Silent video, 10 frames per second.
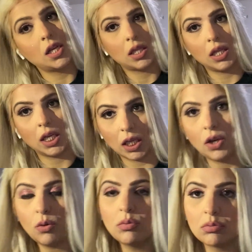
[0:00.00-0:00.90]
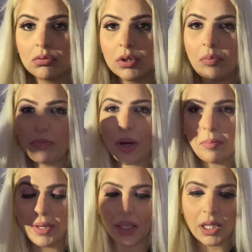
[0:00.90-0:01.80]
like you know the
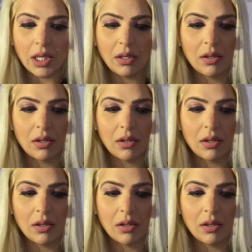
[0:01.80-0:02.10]
puppet thing